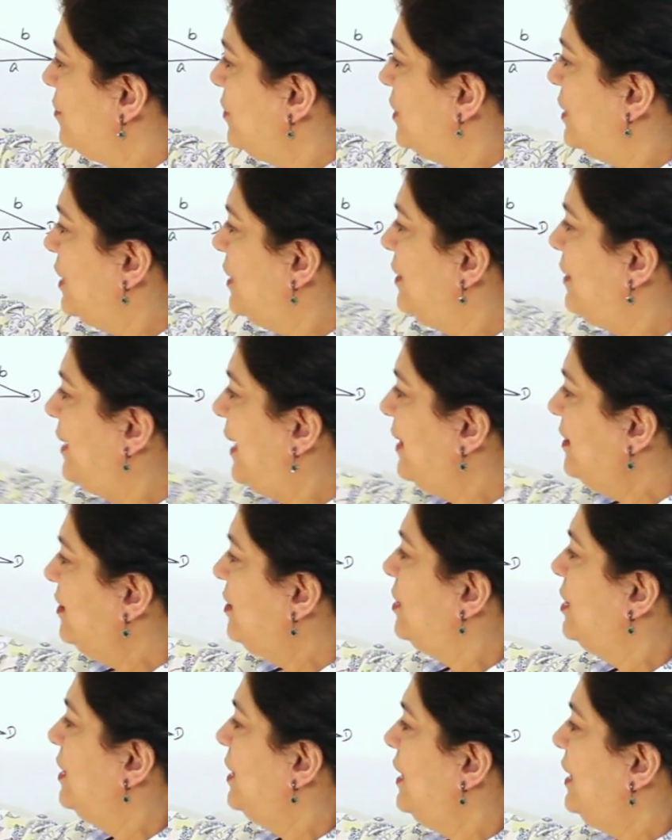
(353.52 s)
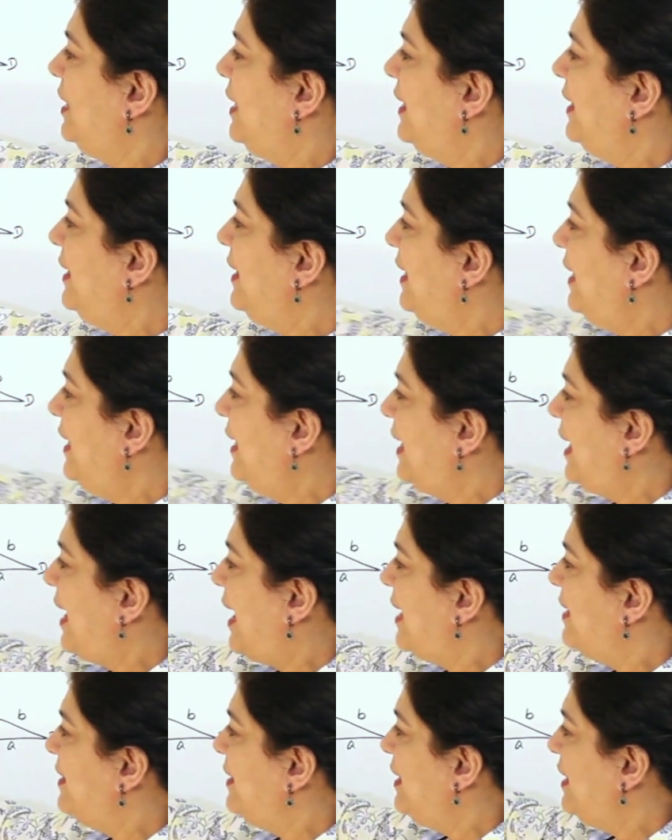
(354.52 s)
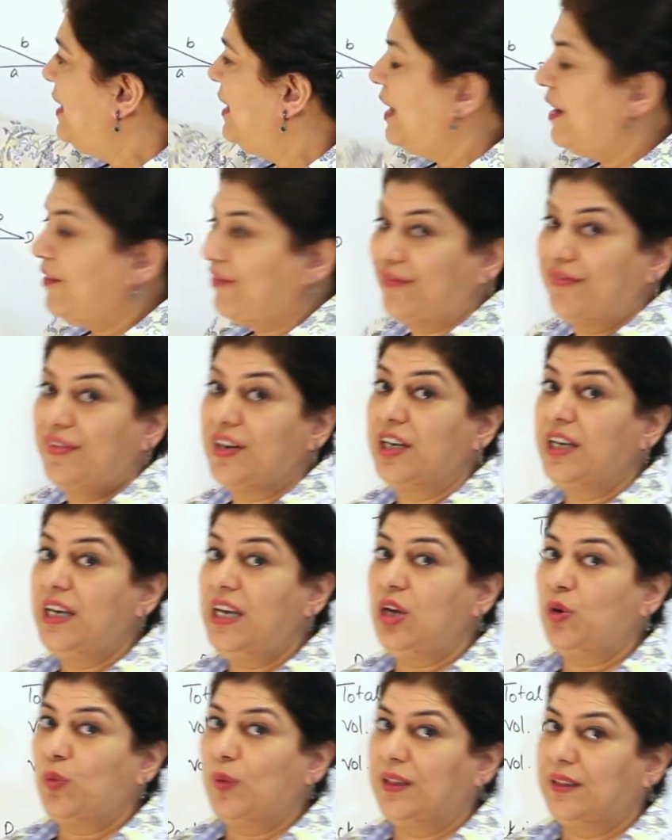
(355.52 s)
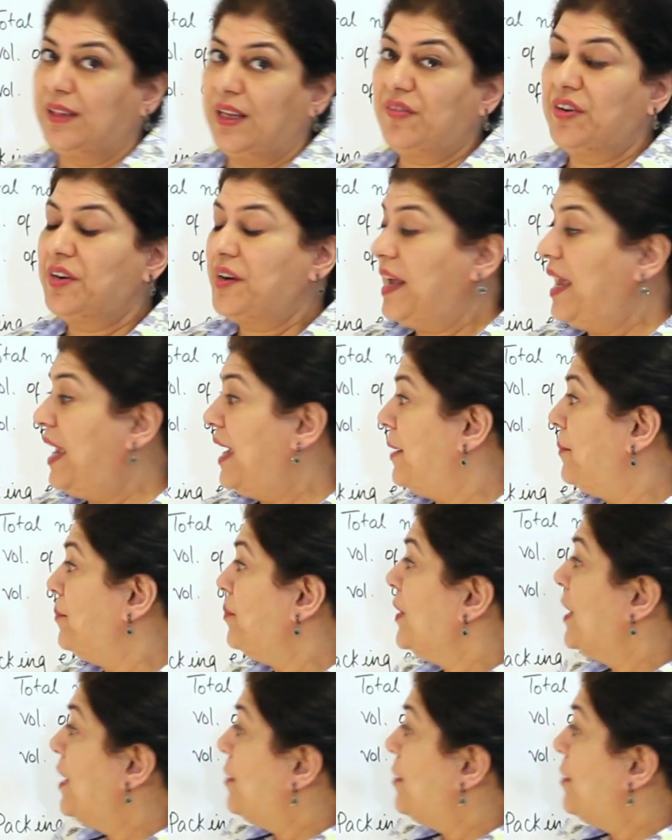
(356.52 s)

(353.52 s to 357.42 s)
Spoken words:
the length ED and EF were equal, they were A.